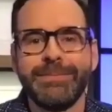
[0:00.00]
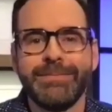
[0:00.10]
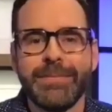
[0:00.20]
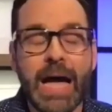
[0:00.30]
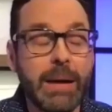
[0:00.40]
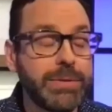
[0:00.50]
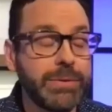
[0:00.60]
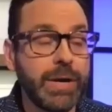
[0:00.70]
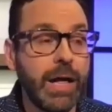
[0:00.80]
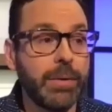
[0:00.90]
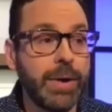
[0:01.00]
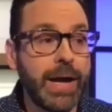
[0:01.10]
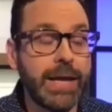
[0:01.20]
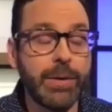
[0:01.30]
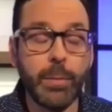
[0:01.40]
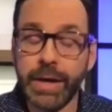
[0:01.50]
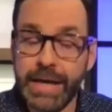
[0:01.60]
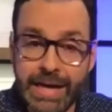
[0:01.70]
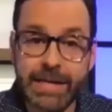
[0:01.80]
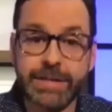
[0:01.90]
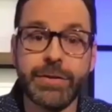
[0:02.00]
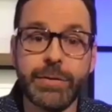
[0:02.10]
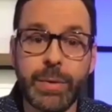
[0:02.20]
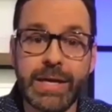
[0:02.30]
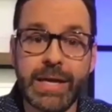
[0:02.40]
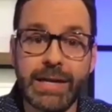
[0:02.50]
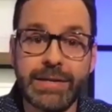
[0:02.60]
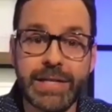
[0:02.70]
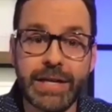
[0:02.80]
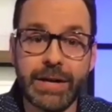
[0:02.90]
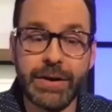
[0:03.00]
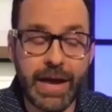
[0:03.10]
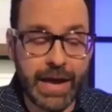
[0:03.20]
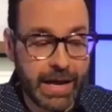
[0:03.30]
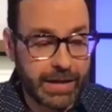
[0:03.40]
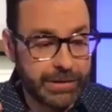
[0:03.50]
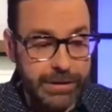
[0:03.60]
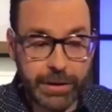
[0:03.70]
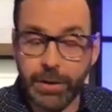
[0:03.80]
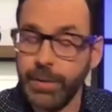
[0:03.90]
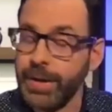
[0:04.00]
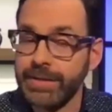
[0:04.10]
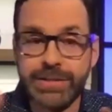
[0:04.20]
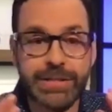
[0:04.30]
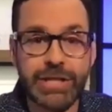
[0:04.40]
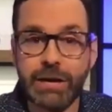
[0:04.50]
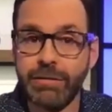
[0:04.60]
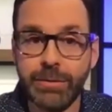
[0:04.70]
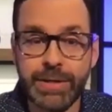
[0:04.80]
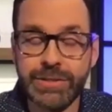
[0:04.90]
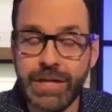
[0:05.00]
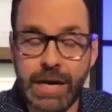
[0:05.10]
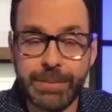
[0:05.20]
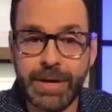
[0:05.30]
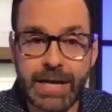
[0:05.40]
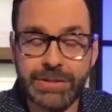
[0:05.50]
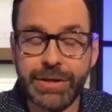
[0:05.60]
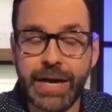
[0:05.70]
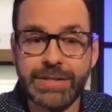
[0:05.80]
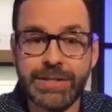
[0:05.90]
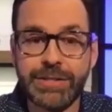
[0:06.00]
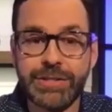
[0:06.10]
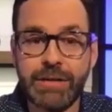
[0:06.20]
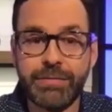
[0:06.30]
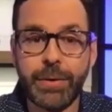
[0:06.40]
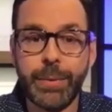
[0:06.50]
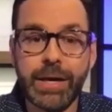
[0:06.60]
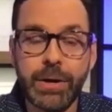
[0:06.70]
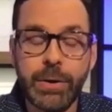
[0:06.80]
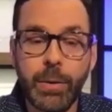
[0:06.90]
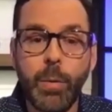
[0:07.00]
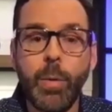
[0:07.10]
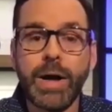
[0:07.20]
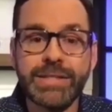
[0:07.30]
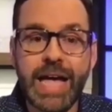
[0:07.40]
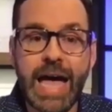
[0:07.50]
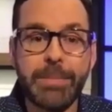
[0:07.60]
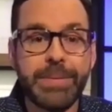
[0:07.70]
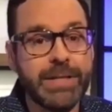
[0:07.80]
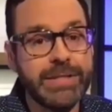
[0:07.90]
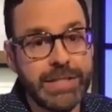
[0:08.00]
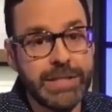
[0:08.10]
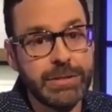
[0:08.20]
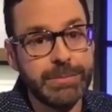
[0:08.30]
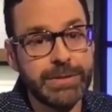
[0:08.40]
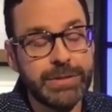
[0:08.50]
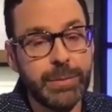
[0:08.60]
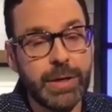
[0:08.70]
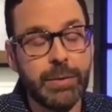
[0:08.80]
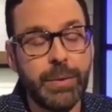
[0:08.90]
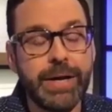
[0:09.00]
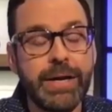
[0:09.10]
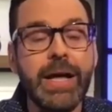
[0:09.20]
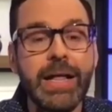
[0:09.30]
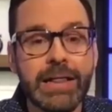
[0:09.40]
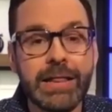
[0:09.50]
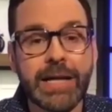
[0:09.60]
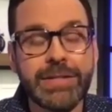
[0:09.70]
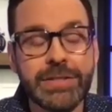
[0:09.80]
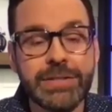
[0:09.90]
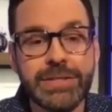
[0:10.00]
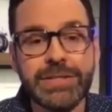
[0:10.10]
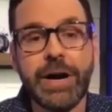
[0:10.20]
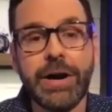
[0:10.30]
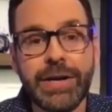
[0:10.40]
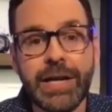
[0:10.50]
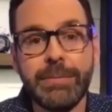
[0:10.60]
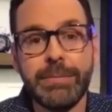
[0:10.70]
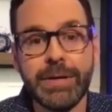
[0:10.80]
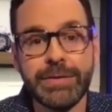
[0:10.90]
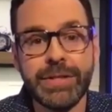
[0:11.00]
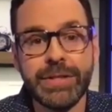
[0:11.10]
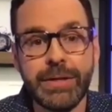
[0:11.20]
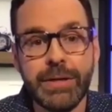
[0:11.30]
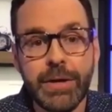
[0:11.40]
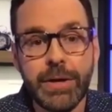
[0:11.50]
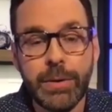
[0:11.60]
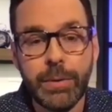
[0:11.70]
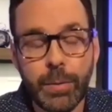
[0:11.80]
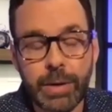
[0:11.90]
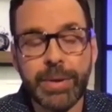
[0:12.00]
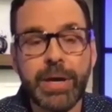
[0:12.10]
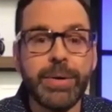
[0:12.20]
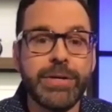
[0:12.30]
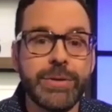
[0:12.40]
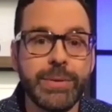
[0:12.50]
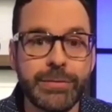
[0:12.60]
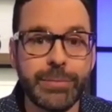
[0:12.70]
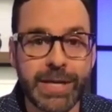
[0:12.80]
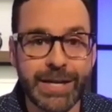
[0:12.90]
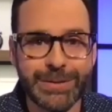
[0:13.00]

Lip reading: I'm doing all right. We're getting into the weekend here. And you know, it's the general question I'm going to ask you guys each and every week. What's happening? Since you're Milton 101, let's start in Milton. What are we going to do in this weekend?